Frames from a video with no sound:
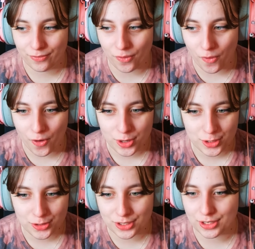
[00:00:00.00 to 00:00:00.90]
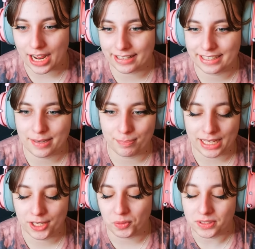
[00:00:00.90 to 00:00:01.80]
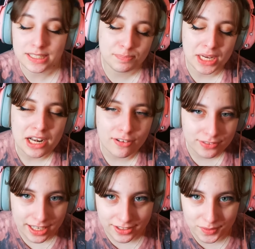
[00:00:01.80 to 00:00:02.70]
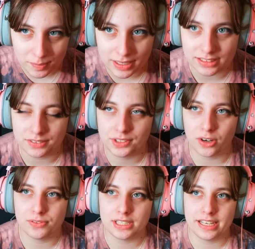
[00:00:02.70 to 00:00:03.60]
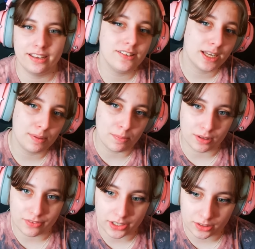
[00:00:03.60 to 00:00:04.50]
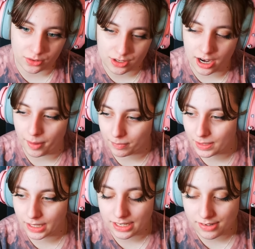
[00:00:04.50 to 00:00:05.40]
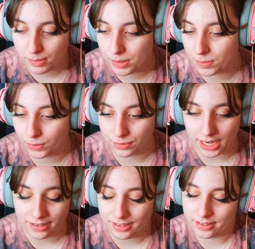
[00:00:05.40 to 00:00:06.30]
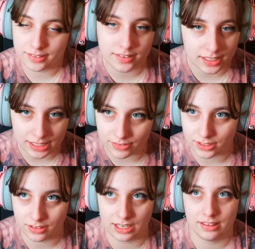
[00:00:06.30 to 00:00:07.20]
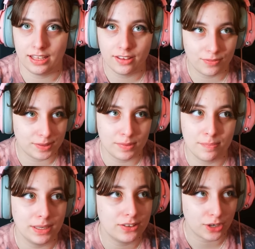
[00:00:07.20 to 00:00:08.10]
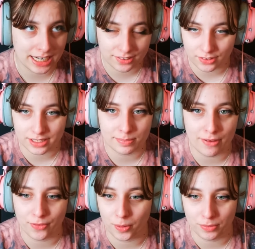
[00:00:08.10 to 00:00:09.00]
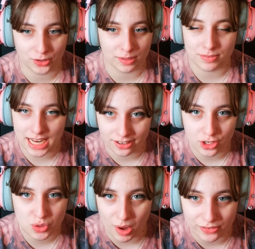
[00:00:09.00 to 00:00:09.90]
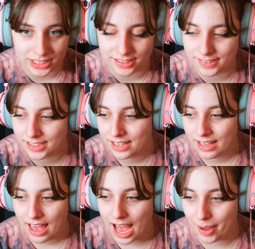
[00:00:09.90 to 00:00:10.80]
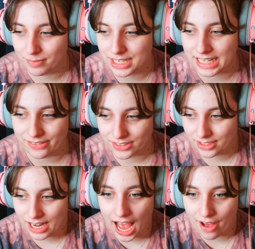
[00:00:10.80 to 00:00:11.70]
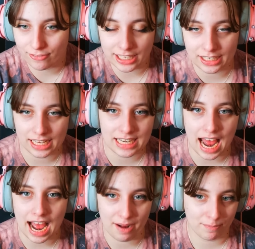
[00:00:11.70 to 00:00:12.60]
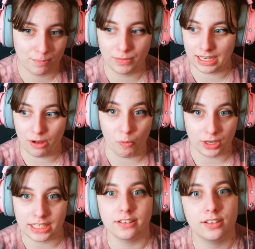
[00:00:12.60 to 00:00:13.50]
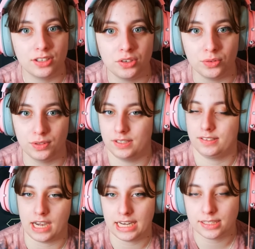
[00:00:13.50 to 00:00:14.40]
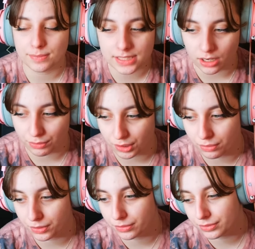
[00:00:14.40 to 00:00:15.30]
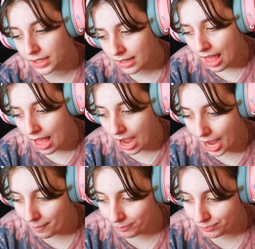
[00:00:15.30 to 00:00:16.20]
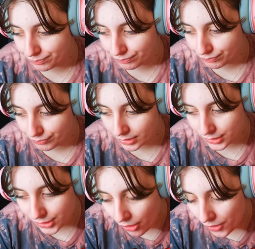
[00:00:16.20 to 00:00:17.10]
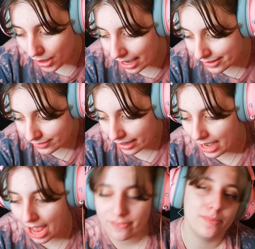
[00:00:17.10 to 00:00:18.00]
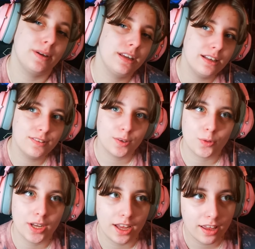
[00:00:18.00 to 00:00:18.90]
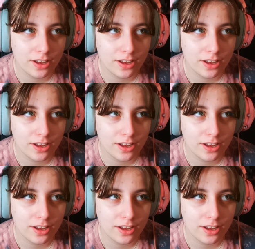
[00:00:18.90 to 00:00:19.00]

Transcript: for you to get it big or at least big enough that you can make a living off it, it can take people a very long time. It can take people 10 years, even. I think some of the biggest creators on this platform took them 10, 12 years um, to even have like an app, an audience to sustain themselves off of. Um, so I, I have been considering